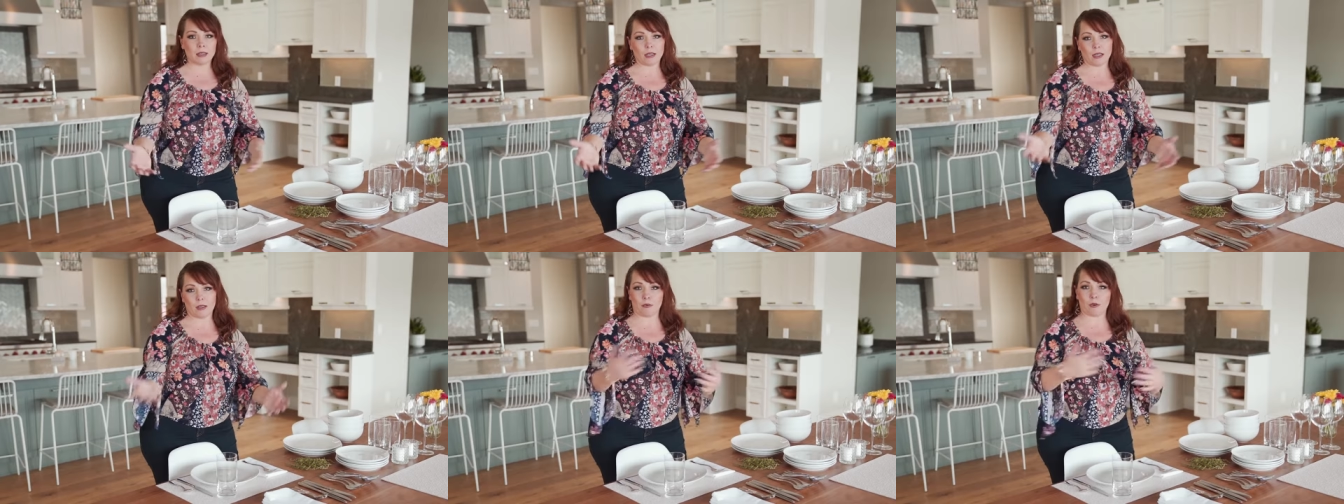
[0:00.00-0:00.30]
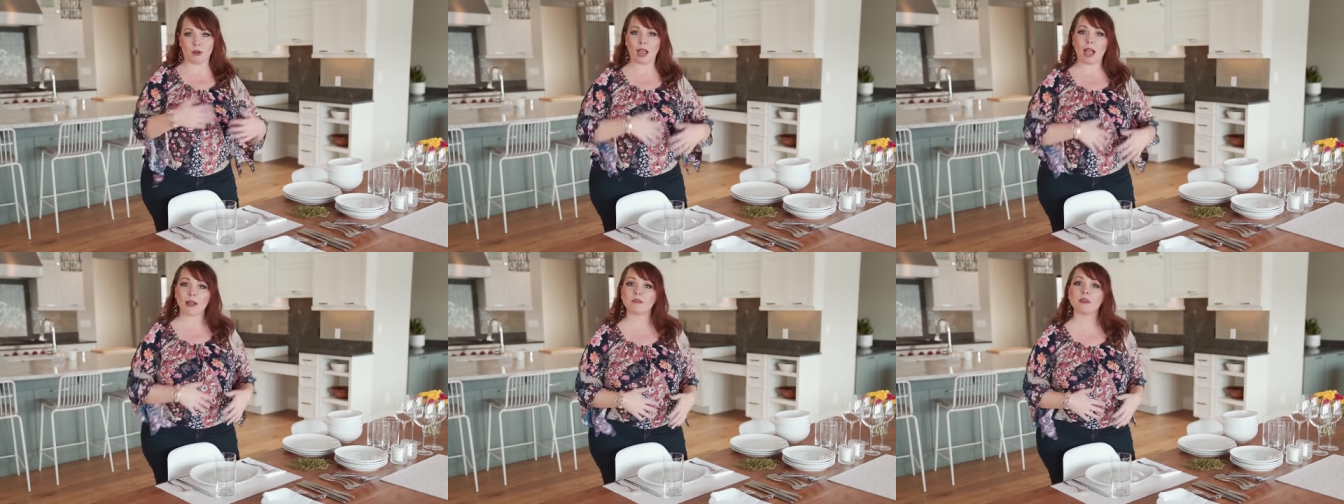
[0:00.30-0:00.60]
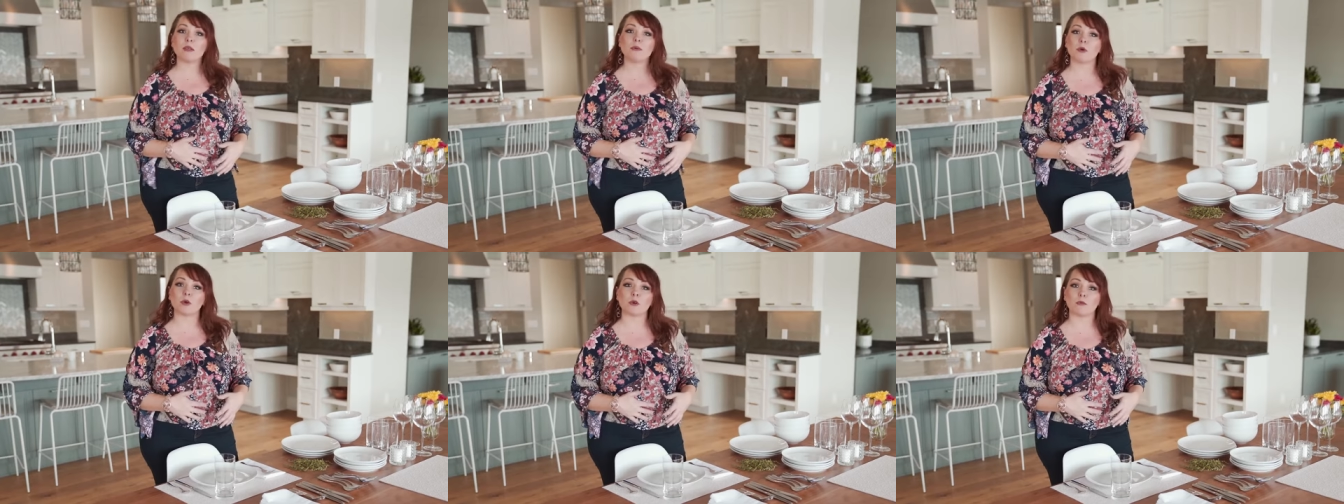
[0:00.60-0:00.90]
if you're
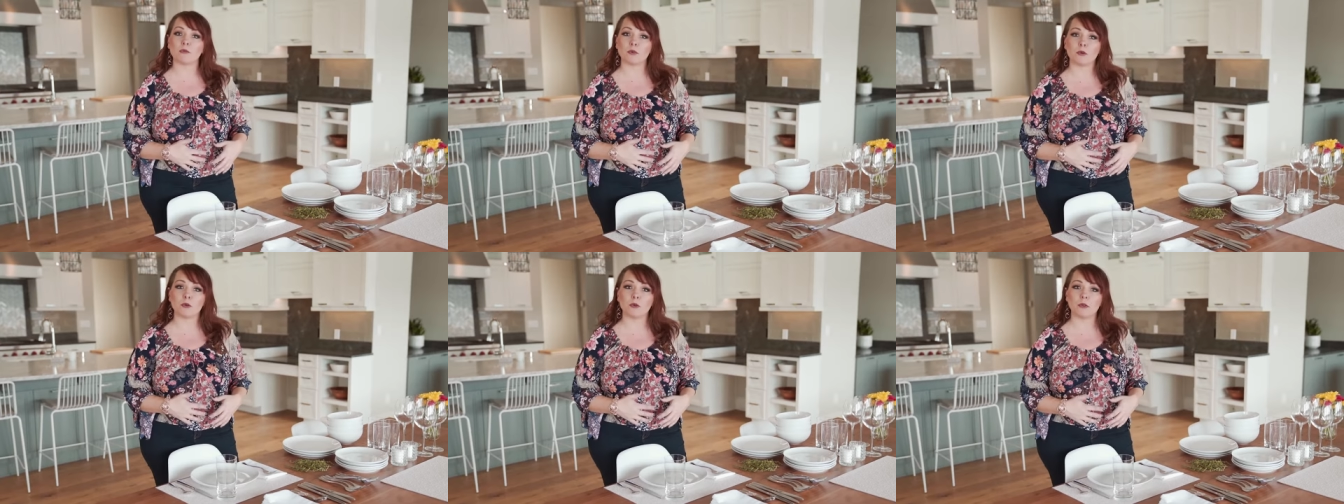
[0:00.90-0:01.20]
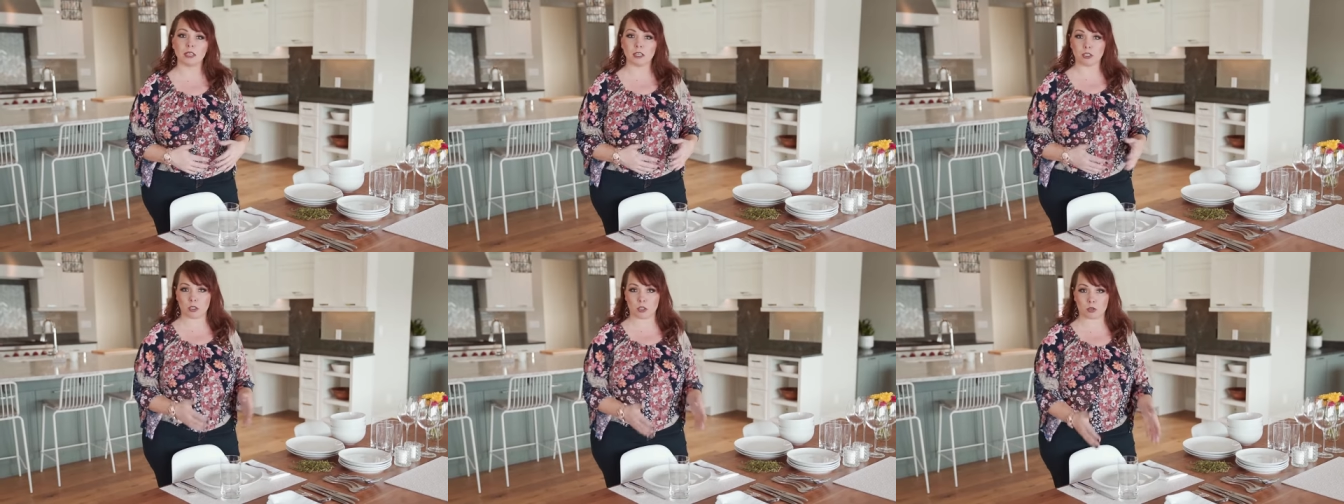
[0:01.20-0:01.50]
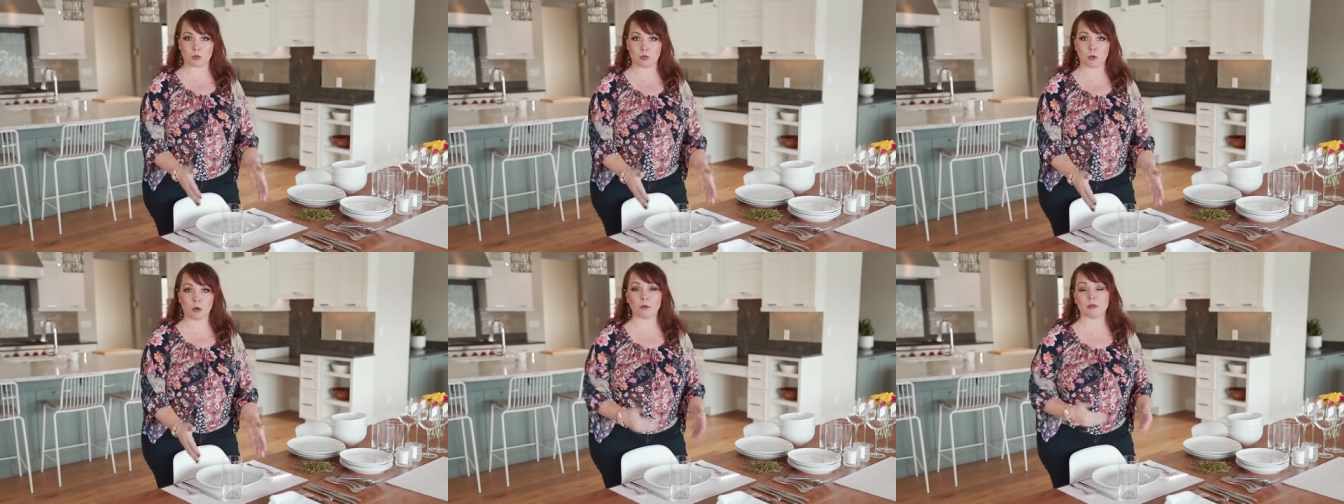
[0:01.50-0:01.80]
having more food than
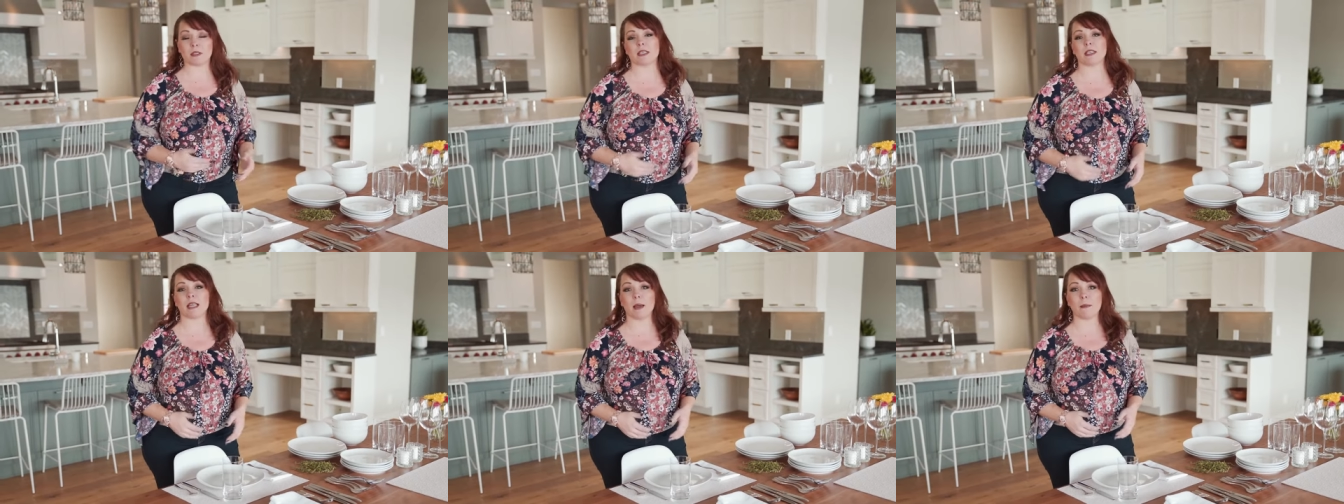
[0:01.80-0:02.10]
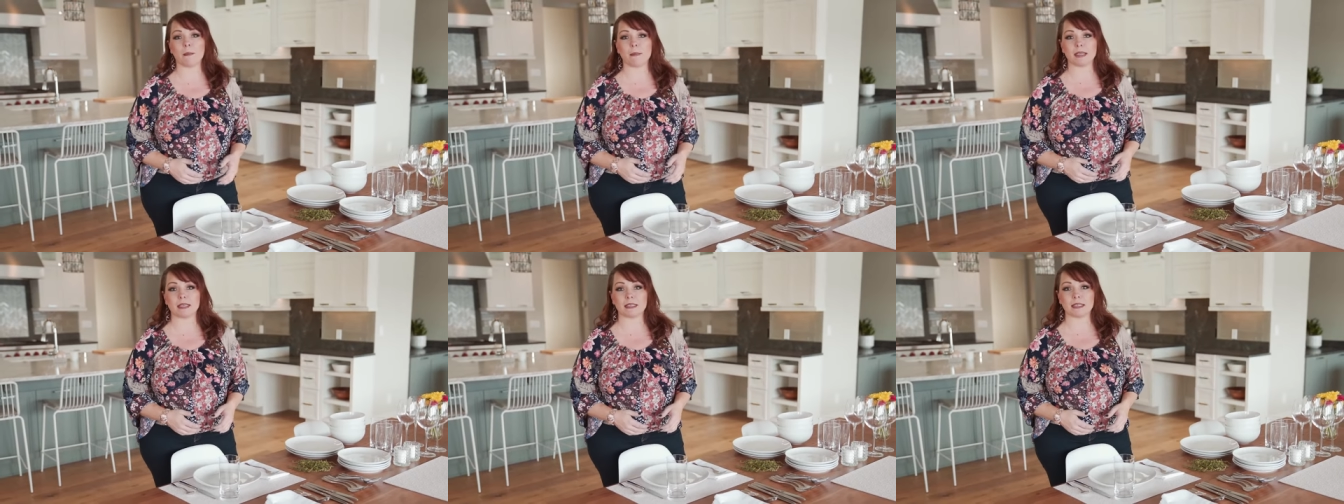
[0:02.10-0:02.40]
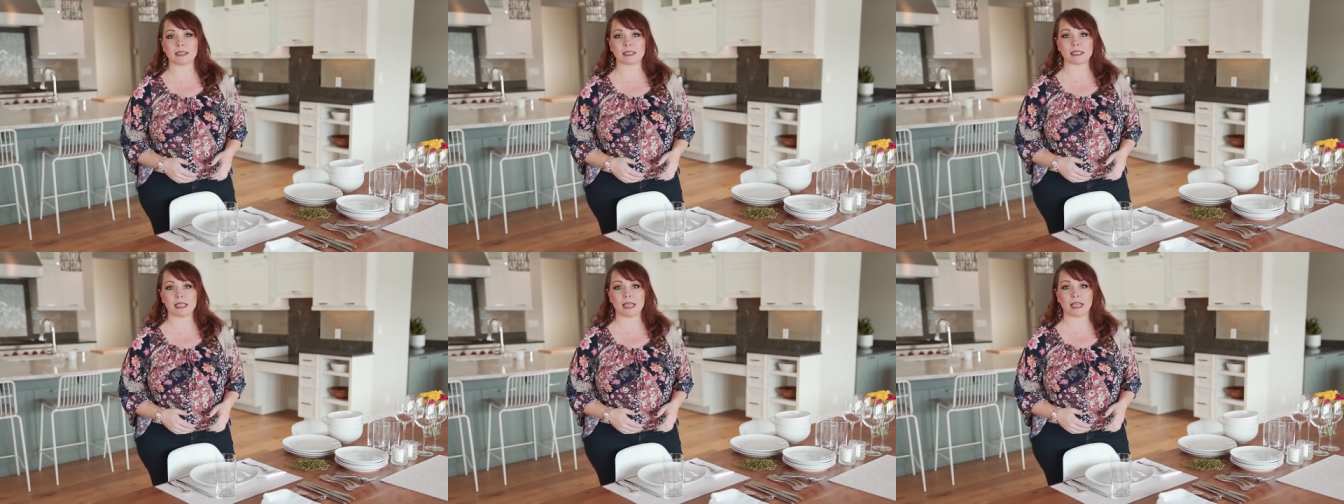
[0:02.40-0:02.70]
just what was in that
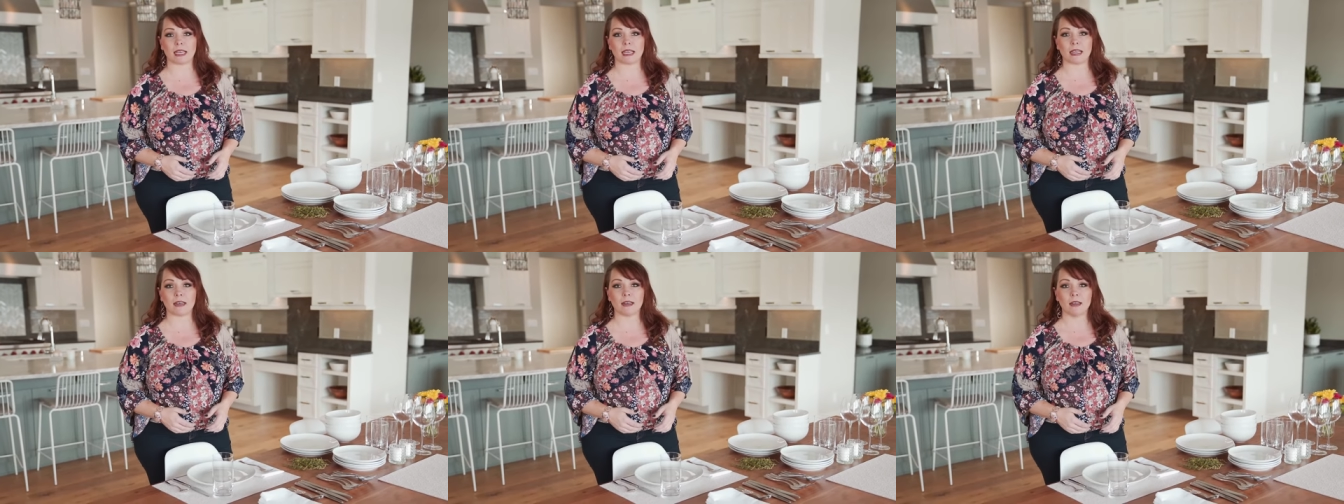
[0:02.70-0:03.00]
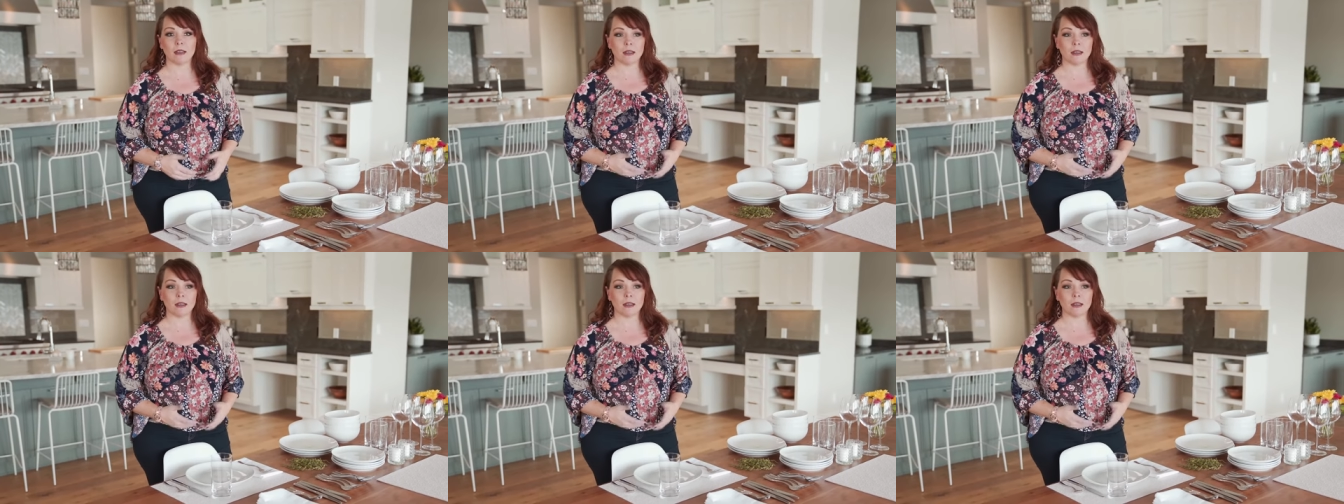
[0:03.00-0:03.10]
basic setting.